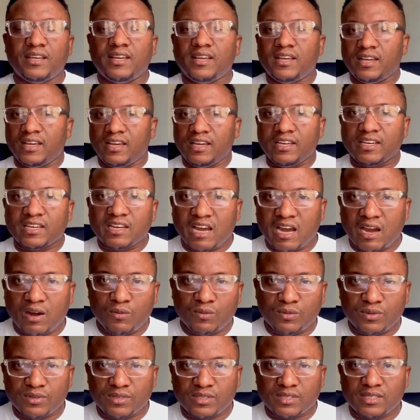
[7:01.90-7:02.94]
in
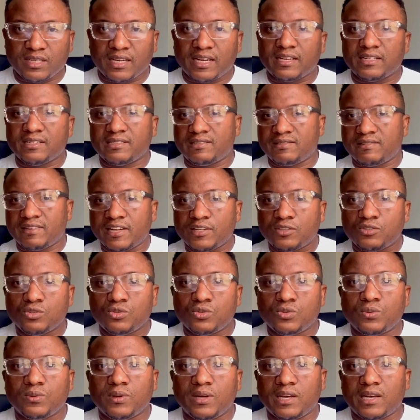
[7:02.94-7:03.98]
hours and try to
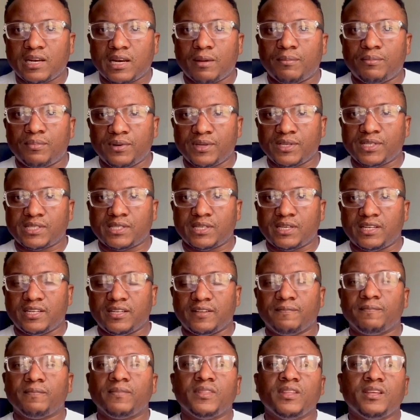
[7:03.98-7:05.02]
do elaborate
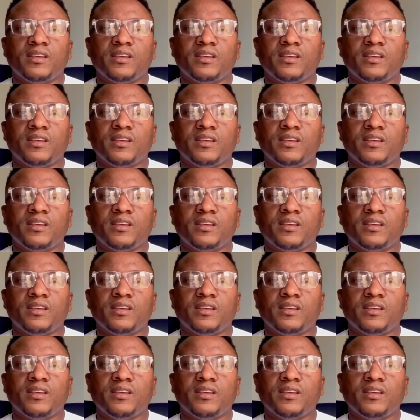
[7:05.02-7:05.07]
studying.